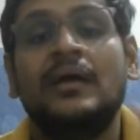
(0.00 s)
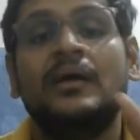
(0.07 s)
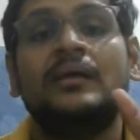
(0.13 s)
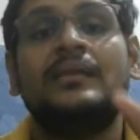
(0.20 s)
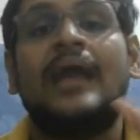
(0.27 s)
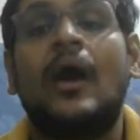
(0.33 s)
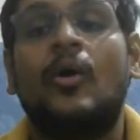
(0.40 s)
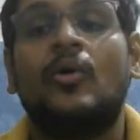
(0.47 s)

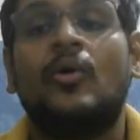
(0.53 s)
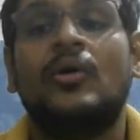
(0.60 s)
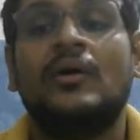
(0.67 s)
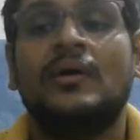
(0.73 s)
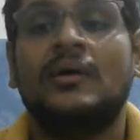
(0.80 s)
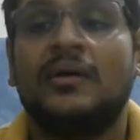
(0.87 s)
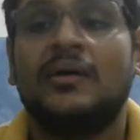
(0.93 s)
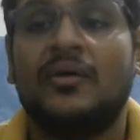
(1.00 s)
Now,
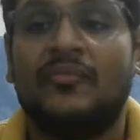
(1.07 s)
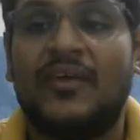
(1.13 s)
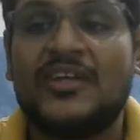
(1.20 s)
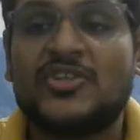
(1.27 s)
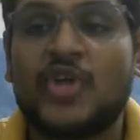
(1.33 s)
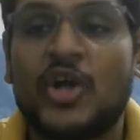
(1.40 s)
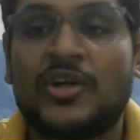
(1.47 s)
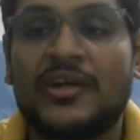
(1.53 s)
one
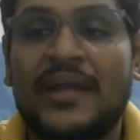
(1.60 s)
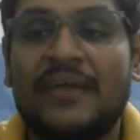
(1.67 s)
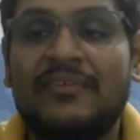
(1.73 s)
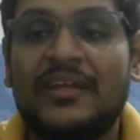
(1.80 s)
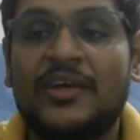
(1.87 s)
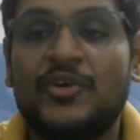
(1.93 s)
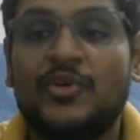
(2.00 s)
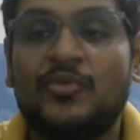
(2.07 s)
shortcut I will
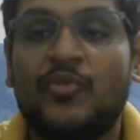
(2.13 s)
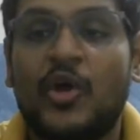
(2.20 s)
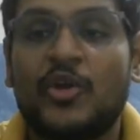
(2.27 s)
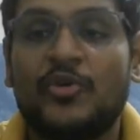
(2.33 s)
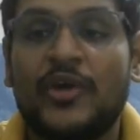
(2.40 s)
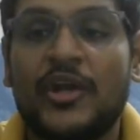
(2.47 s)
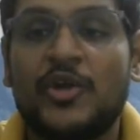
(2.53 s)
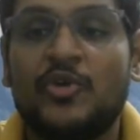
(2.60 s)
give you, what you
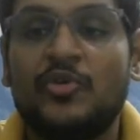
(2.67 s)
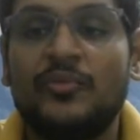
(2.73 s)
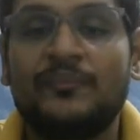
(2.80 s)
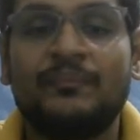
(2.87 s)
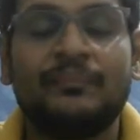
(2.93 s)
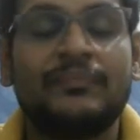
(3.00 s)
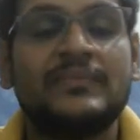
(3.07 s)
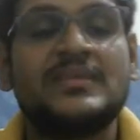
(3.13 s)
can do.
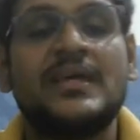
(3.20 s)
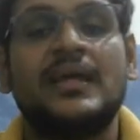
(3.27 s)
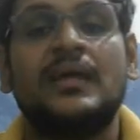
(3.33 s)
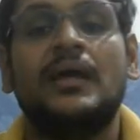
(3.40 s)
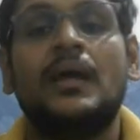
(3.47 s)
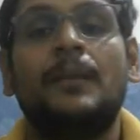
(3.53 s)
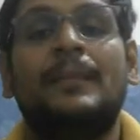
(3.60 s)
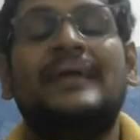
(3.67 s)
See,
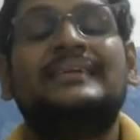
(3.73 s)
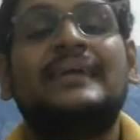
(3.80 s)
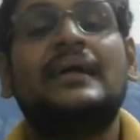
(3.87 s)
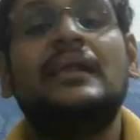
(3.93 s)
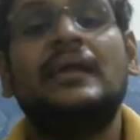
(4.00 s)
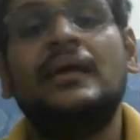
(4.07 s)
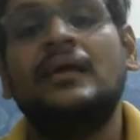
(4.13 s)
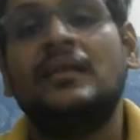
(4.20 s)

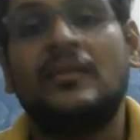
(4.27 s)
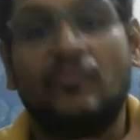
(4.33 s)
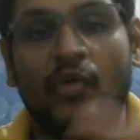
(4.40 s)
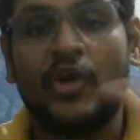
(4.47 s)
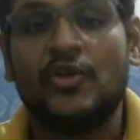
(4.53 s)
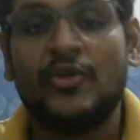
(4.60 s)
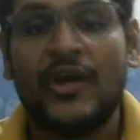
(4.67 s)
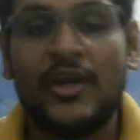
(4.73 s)
basically what
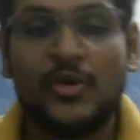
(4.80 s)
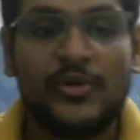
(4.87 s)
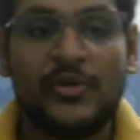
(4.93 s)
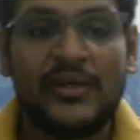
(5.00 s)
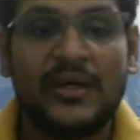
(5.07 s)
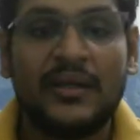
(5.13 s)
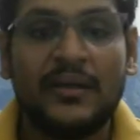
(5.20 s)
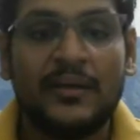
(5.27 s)
you can do
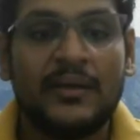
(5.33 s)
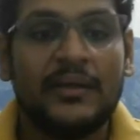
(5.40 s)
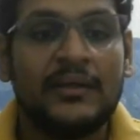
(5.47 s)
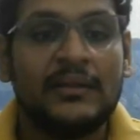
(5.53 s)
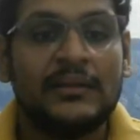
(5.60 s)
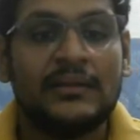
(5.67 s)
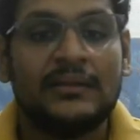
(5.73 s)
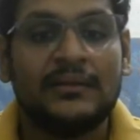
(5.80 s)
here,
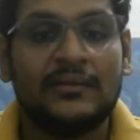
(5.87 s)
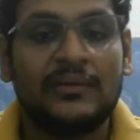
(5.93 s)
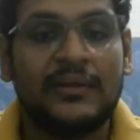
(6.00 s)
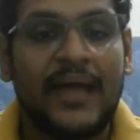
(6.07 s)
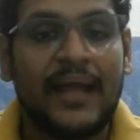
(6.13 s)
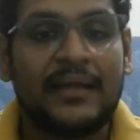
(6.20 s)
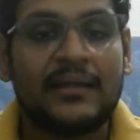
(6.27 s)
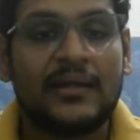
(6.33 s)

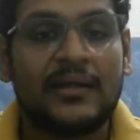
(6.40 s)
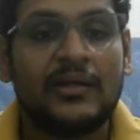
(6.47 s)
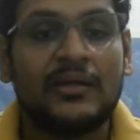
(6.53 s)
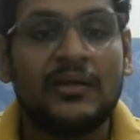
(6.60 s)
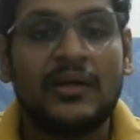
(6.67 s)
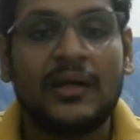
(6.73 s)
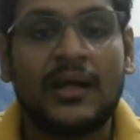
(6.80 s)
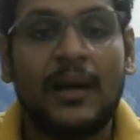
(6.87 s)
that
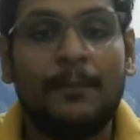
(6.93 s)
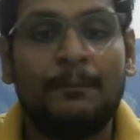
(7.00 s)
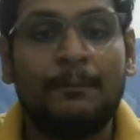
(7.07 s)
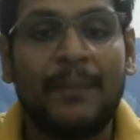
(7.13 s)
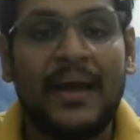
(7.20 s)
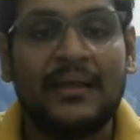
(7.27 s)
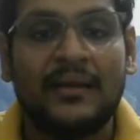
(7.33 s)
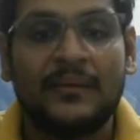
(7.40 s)

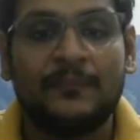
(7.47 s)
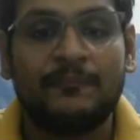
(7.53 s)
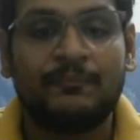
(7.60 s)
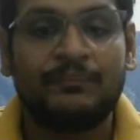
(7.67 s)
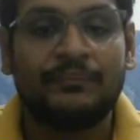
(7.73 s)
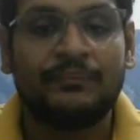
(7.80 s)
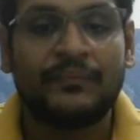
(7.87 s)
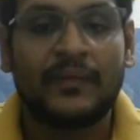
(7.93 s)
compiler,
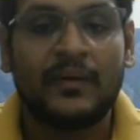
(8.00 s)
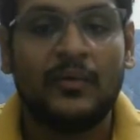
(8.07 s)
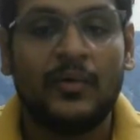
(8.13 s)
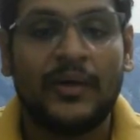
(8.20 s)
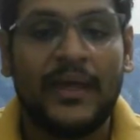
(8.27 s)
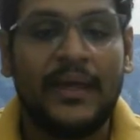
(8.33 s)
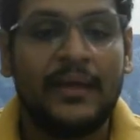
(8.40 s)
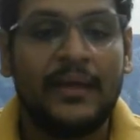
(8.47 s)

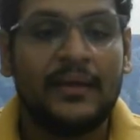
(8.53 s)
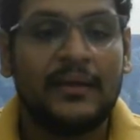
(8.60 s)
okay?